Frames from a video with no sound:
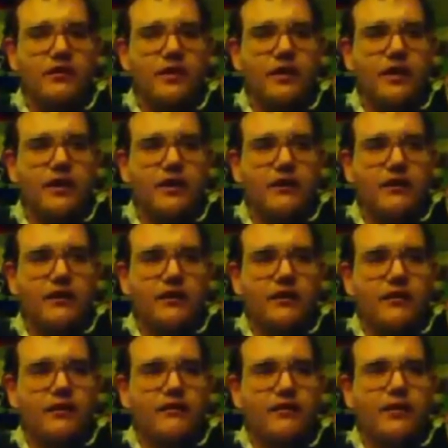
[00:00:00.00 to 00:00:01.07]
Okay.
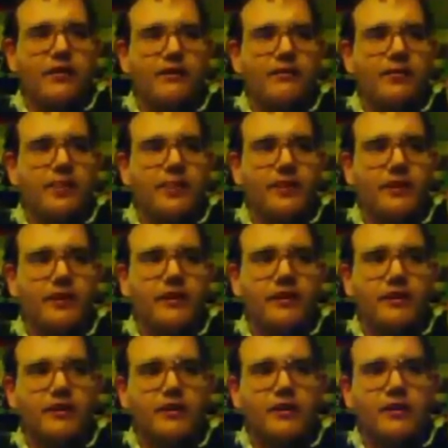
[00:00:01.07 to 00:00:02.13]
Well,
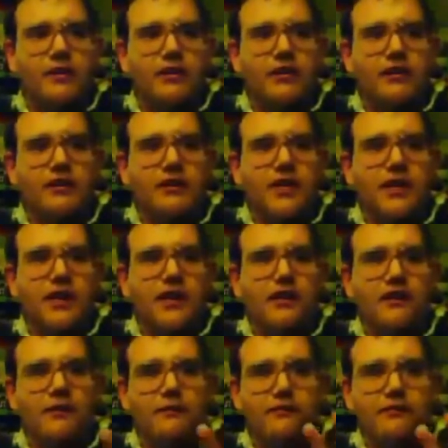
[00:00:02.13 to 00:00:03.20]
y'all take
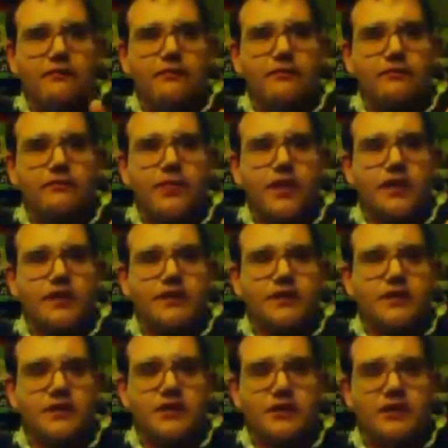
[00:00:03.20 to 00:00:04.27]
care.
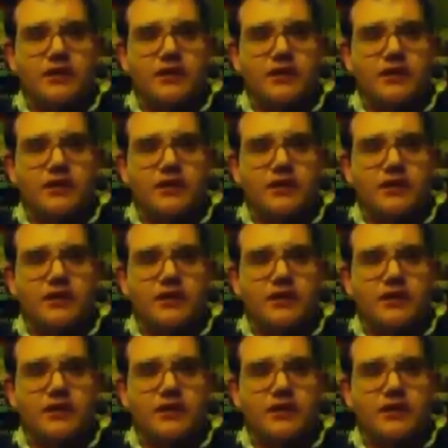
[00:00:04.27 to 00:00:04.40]
Peace.